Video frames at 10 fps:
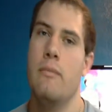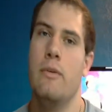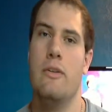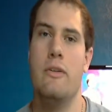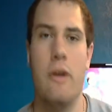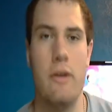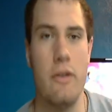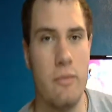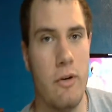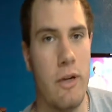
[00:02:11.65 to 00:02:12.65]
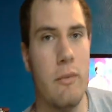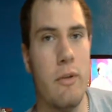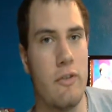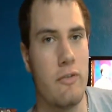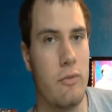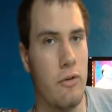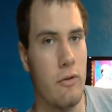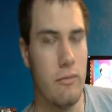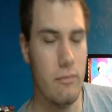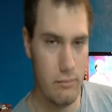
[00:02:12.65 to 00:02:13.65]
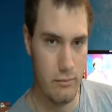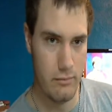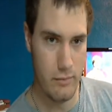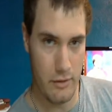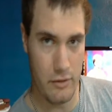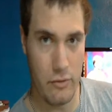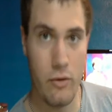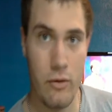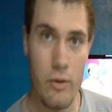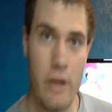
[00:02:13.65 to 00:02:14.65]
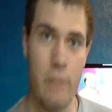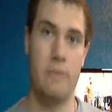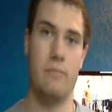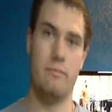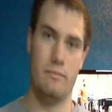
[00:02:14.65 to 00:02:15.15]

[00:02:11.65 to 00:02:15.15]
but hunting small game like squirrel and rabbit